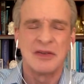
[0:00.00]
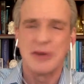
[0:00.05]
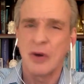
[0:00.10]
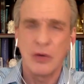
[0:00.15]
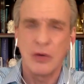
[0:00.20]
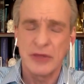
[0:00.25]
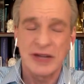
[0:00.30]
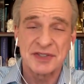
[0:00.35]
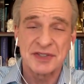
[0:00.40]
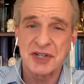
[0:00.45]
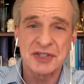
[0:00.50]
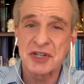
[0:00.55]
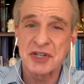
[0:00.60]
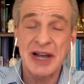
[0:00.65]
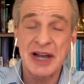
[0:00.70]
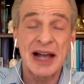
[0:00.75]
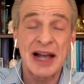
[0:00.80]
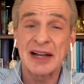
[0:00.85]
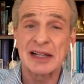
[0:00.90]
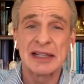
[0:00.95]
oh, that's
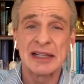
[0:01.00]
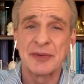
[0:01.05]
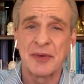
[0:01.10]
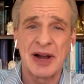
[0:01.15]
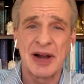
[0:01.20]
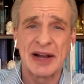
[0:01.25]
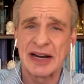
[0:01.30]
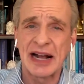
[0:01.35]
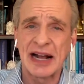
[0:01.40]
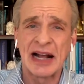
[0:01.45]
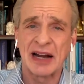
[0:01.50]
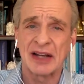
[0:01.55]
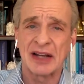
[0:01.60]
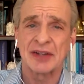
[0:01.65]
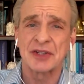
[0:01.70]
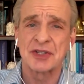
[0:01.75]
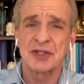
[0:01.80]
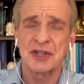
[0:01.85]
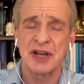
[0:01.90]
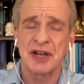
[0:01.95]
exactly right,
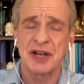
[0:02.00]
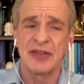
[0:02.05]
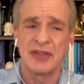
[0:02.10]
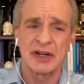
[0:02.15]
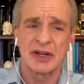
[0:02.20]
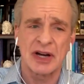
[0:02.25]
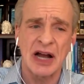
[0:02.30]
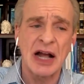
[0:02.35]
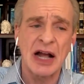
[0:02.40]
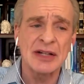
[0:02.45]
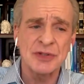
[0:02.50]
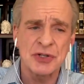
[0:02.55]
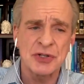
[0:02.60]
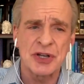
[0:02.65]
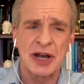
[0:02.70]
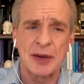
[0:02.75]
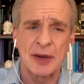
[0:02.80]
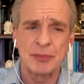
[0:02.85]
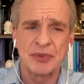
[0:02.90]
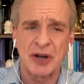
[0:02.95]
Alex. And the
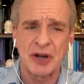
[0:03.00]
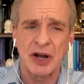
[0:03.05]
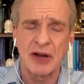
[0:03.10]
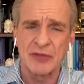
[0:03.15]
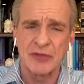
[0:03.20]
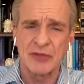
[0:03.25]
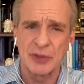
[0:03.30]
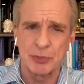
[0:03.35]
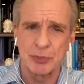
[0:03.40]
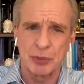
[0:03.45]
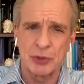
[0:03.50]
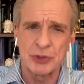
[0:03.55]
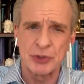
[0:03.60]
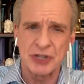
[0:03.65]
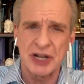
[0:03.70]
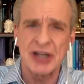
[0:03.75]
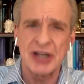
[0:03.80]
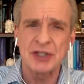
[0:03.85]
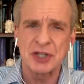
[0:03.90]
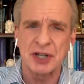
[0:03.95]
concept of the
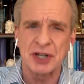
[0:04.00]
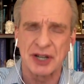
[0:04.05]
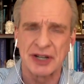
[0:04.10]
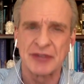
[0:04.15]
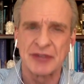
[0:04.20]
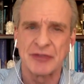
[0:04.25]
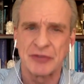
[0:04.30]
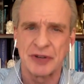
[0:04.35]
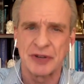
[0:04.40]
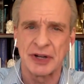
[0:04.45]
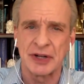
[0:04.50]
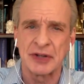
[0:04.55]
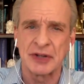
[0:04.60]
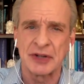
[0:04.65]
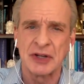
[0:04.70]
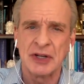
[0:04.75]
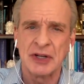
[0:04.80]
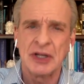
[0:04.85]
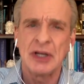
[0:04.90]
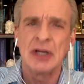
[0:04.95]
potential infinite
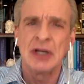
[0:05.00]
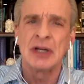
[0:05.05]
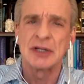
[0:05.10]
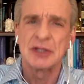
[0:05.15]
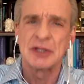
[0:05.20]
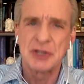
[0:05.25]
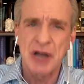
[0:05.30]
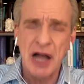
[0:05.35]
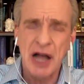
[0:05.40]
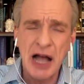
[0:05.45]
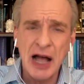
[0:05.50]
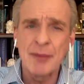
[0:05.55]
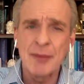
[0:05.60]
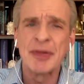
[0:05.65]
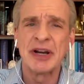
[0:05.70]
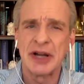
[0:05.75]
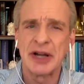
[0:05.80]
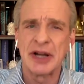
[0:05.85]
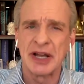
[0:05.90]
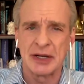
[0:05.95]

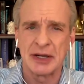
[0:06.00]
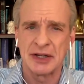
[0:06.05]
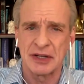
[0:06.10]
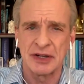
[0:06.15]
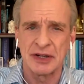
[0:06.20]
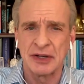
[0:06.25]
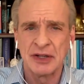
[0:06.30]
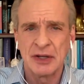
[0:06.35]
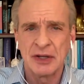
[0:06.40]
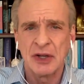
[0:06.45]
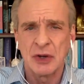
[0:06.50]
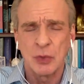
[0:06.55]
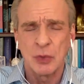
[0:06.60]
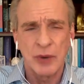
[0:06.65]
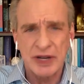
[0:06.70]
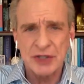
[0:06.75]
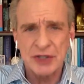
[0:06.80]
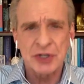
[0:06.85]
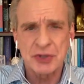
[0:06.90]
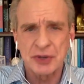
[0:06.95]
dominated
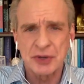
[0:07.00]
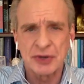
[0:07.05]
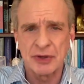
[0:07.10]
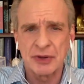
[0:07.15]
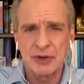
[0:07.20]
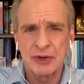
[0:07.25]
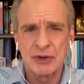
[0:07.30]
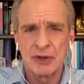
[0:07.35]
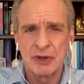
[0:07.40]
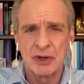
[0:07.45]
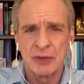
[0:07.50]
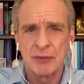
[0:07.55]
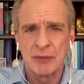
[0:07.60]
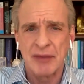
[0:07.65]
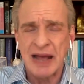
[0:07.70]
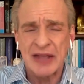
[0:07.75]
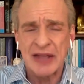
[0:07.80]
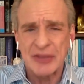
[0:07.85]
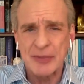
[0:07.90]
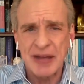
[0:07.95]
Western
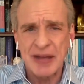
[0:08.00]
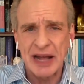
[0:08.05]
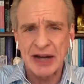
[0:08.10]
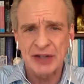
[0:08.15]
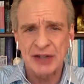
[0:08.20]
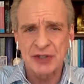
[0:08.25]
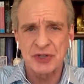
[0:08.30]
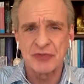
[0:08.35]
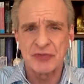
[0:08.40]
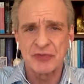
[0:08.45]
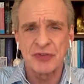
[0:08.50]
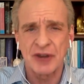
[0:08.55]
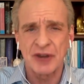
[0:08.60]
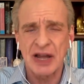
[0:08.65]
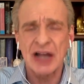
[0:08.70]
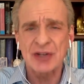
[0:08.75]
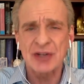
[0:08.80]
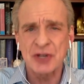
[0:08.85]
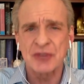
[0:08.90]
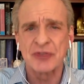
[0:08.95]
mathematics and
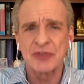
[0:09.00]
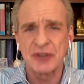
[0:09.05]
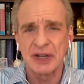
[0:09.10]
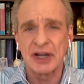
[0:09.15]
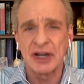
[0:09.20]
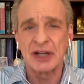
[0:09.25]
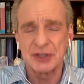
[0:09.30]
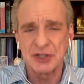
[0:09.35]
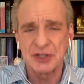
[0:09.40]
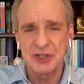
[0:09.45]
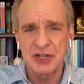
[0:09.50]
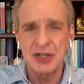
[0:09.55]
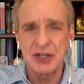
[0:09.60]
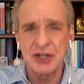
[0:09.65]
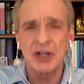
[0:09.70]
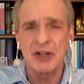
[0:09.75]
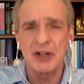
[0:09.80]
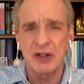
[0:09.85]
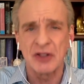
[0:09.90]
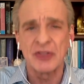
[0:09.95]
philosophy
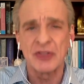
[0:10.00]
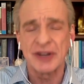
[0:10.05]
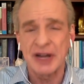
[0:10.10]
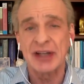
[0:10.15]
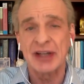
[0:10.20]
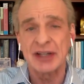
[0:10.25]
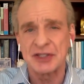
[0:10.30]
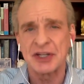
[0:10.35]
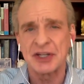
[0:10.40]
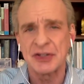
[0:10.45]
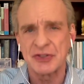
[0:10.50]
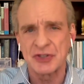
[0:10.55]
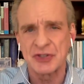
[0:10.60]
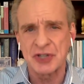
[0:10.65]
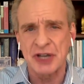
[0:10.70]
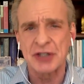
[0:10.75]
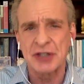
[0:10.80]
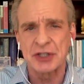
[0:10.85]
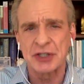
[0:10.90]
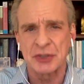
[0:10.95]
until the nineteenth
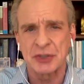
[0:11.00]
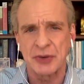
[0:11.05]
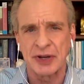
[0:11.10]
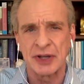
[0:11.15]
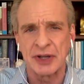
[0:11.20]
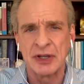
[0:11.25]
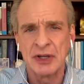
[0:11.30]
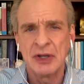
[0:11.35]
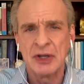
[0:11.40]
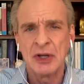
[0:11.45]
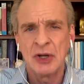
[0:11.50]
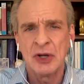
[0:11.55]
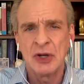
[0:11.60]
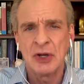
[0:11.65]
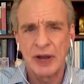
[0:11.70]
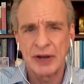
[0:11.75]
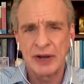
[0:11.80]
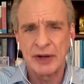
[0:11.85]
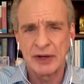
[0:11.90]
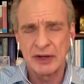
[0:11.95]
century,
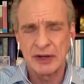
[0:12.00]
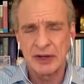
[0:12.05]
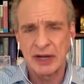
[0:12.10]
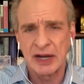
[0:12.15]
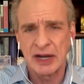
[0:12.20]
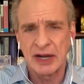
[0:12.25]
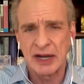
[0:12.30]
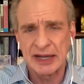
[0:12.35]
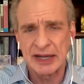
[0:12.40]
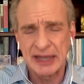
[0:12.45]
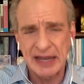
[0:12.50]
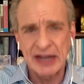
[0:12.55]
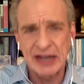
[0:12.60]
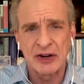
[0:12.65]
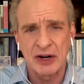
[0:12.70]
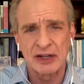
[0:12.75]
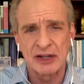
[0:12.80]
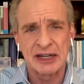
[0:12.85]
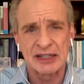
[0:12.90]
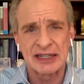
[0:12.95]
when uh,
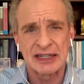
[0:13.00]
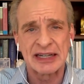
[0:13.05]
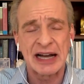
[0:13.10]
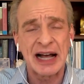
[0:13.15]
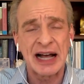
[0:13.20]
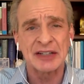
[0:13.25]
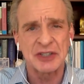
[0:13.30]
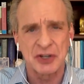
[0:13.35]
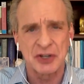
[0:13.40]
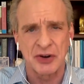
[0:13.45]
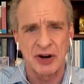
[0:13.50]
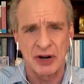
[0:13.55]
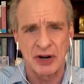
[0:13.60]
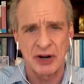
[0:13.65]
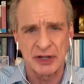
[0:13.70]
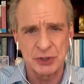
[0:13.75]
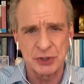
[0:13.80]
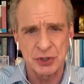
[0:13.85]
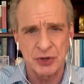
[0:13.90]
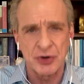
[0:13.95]
Georg
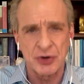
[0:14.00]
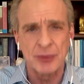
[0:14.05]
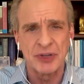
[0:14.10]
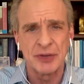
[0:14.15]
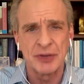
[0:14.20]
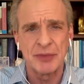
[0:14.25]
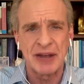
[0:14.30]
Cantor, a German